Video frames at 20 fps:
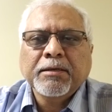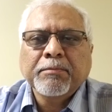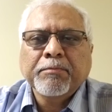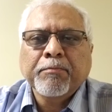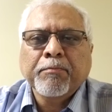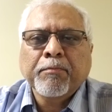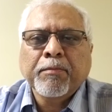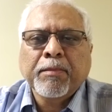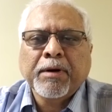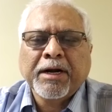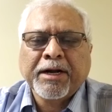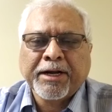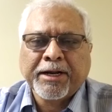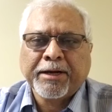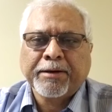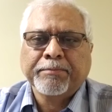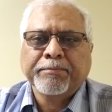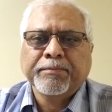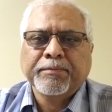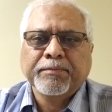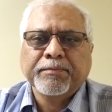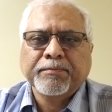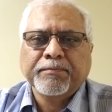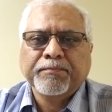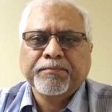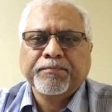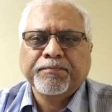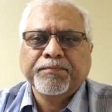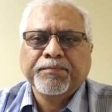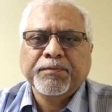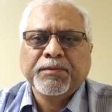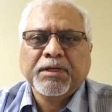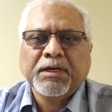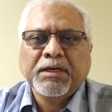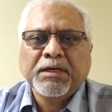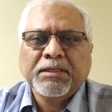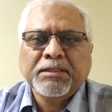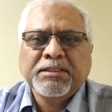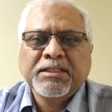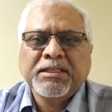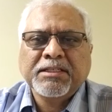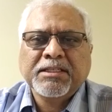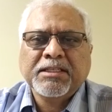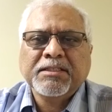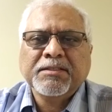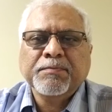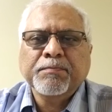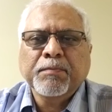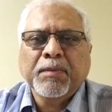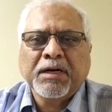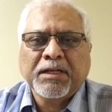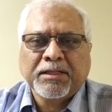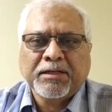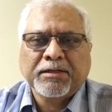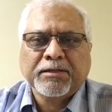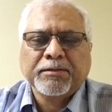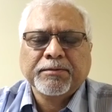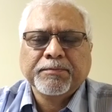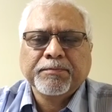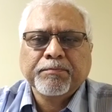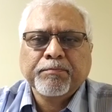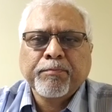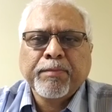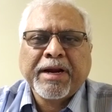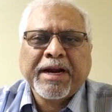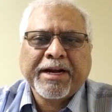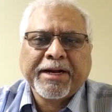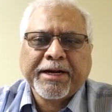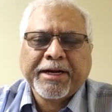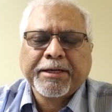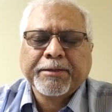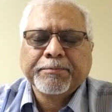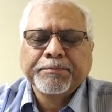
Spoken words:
Miriam, Jesus' mother, Mary.